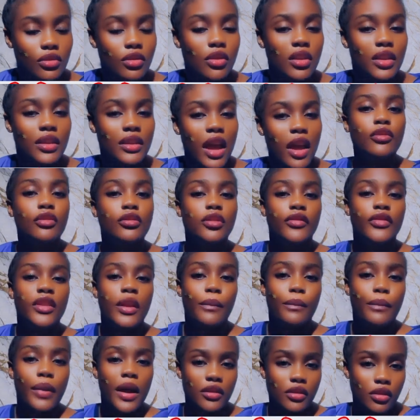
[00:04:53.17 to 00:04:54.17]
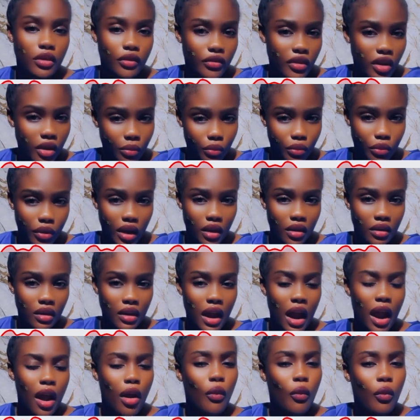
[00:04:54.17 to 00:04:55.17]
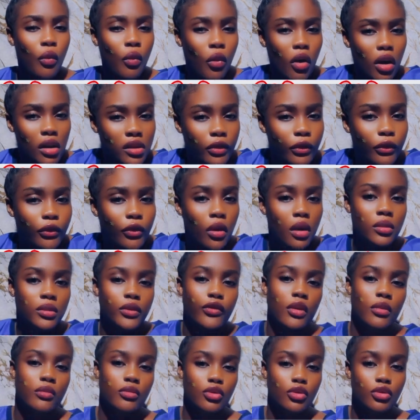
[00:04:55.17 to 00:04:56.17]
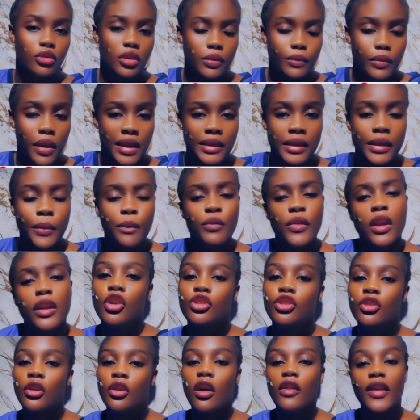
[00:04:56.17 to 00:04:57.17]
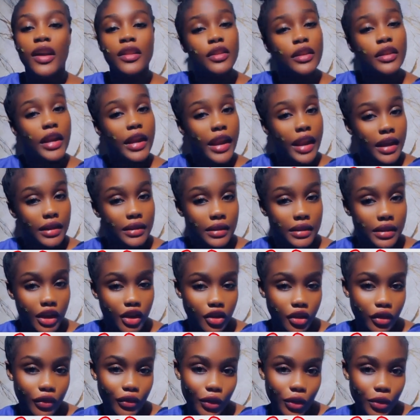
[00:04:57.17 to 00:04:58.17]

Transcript: So take note of the part of the brain and what forms from those parts. So over to the next stage of